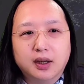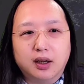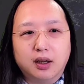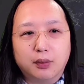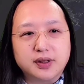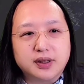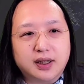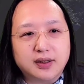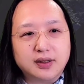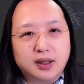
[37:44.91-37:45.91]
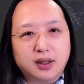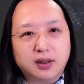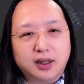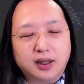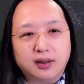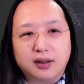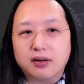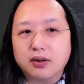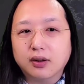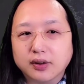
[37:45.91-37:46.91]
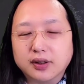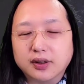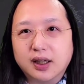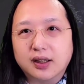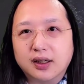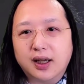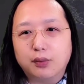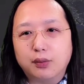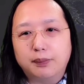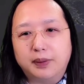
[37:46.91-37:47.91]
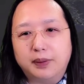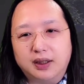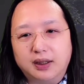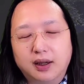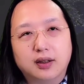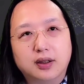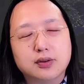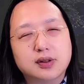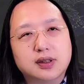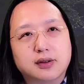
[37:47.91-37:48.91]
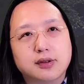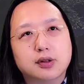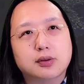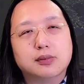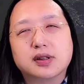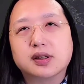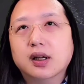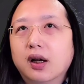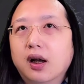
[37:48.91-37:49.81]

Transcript: was that they thought that I would be using Zoom's